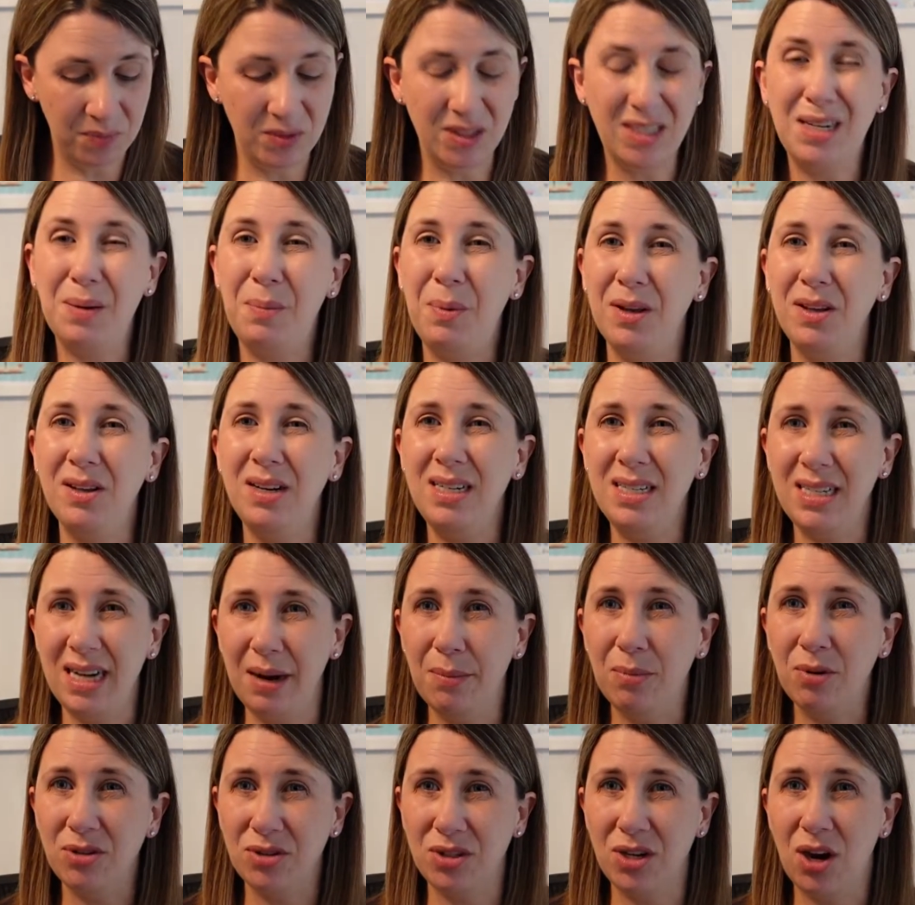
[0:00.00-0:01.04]
Typically
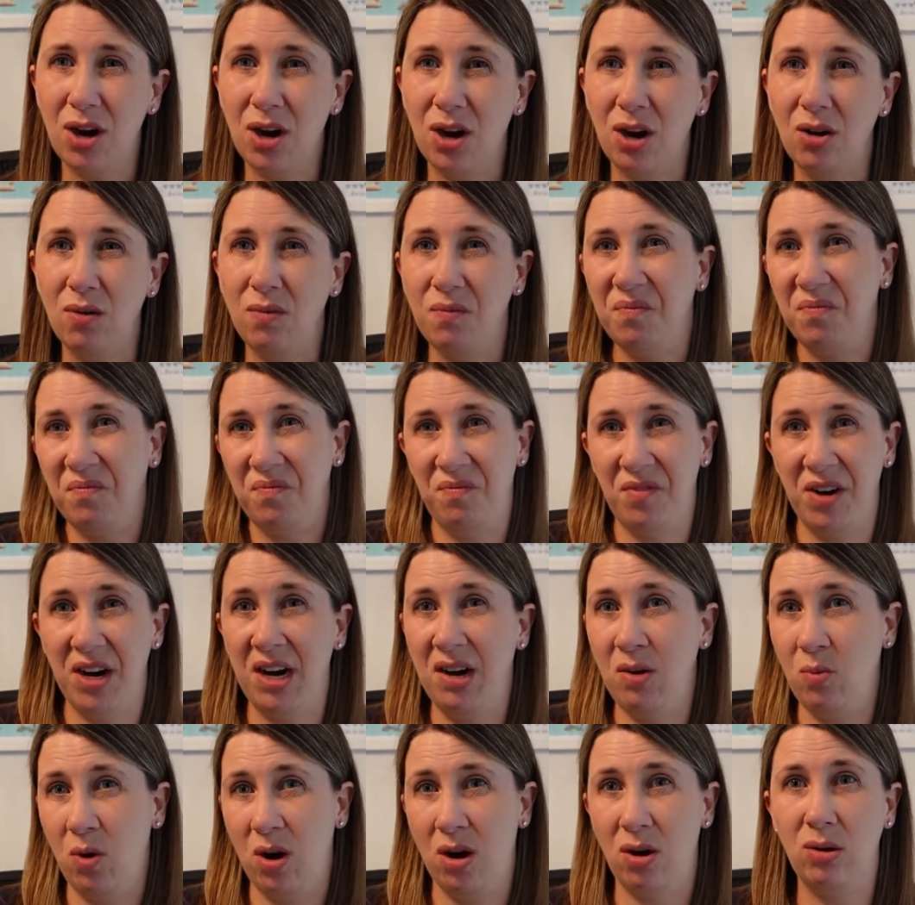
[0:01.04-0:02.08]
tables are very
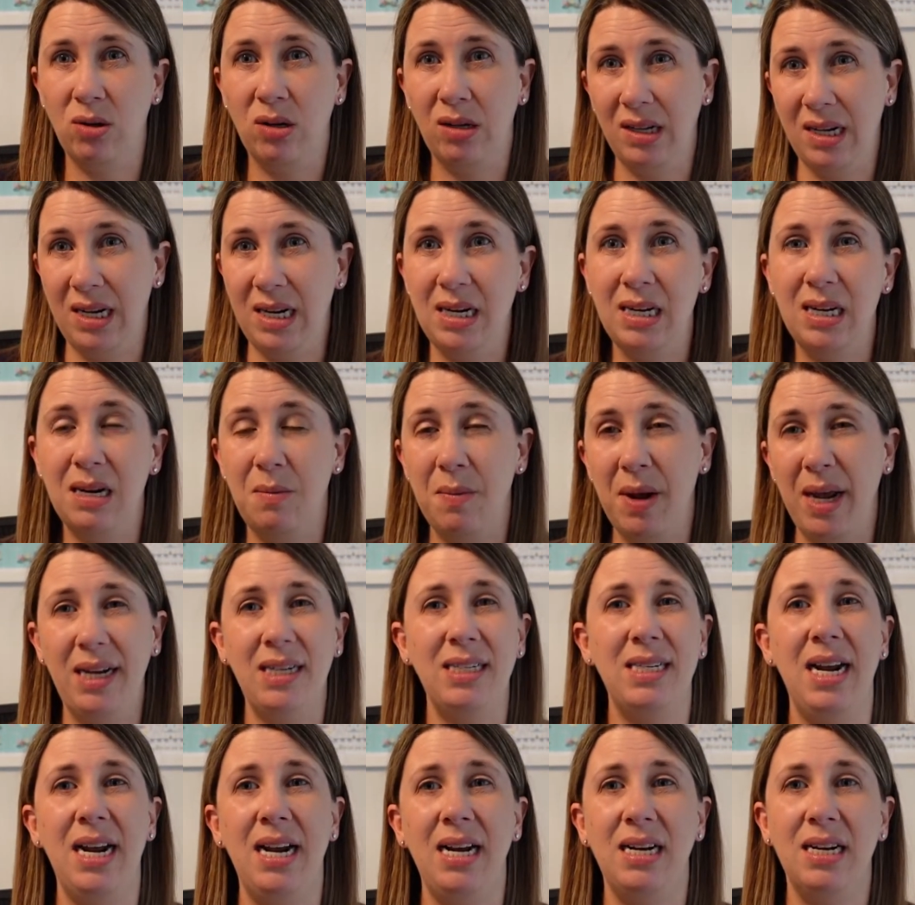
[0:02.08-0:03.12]
well cleaned and
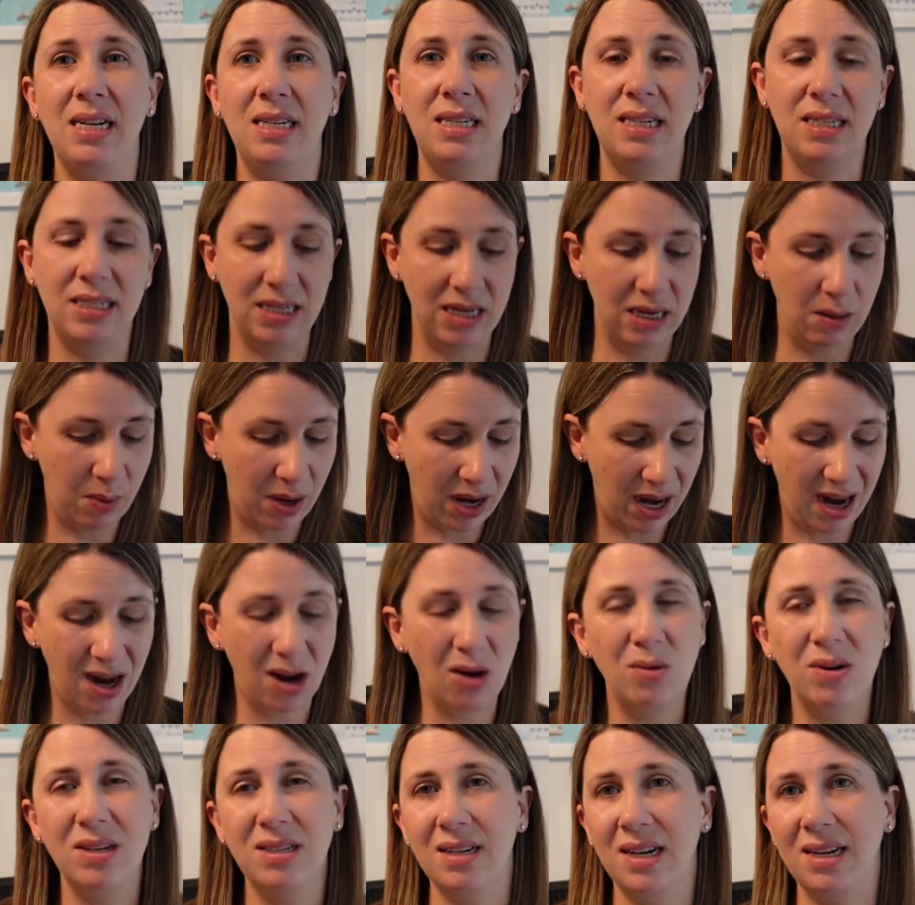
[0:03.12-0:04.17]
maintained at Disney, but I
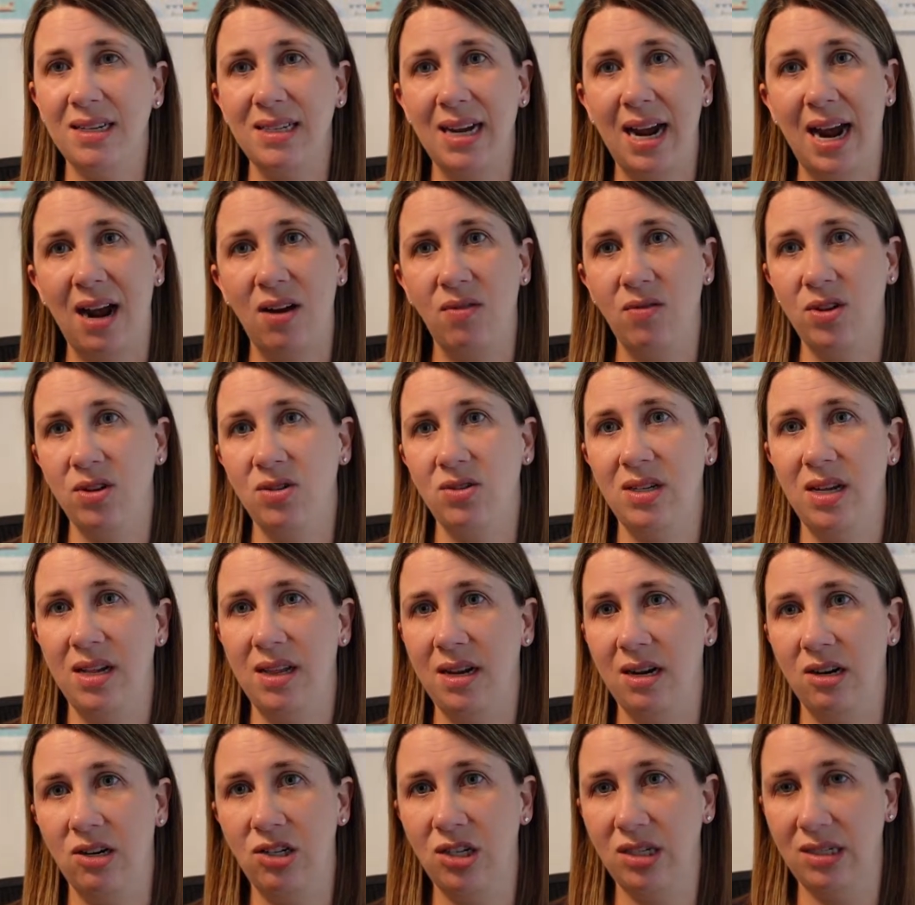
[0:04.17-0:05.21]
always like to have those in
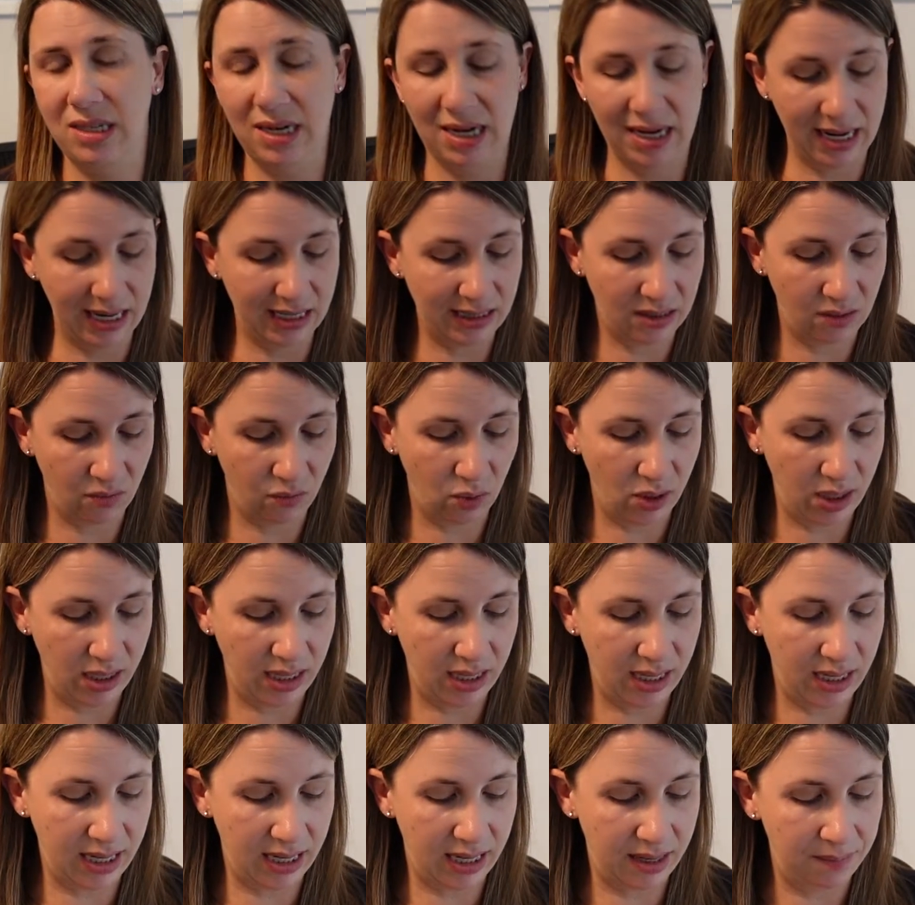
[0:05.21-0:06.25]
there just in case if we
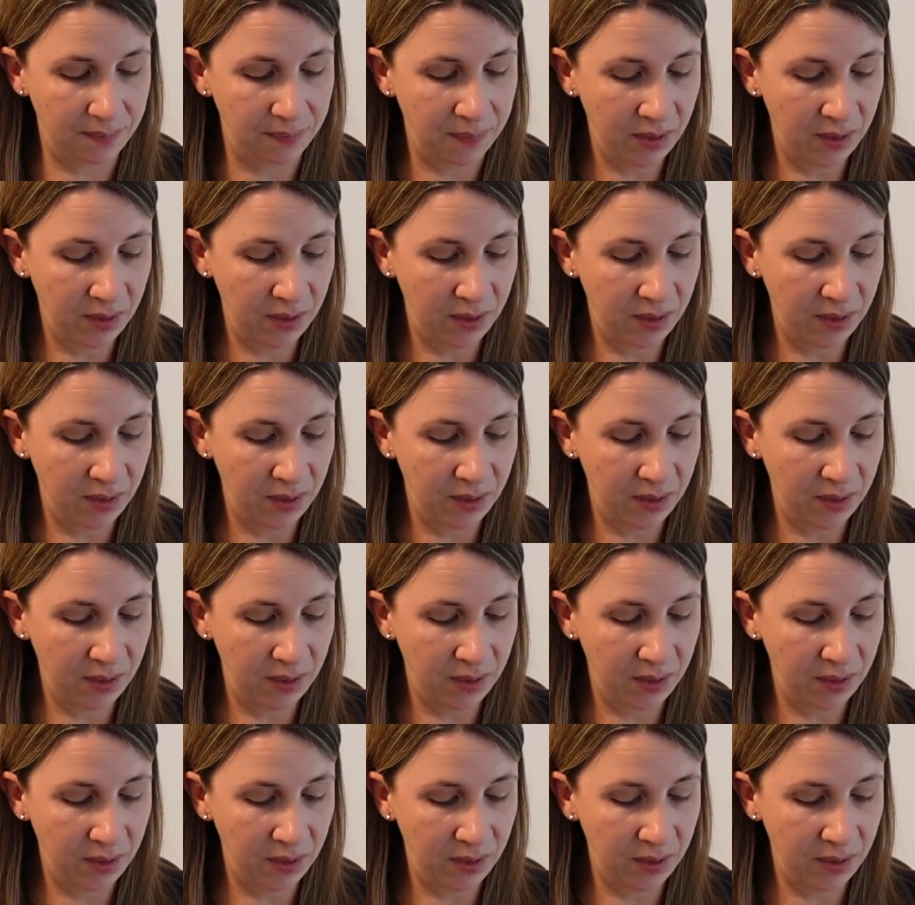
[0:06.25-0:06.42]
need it.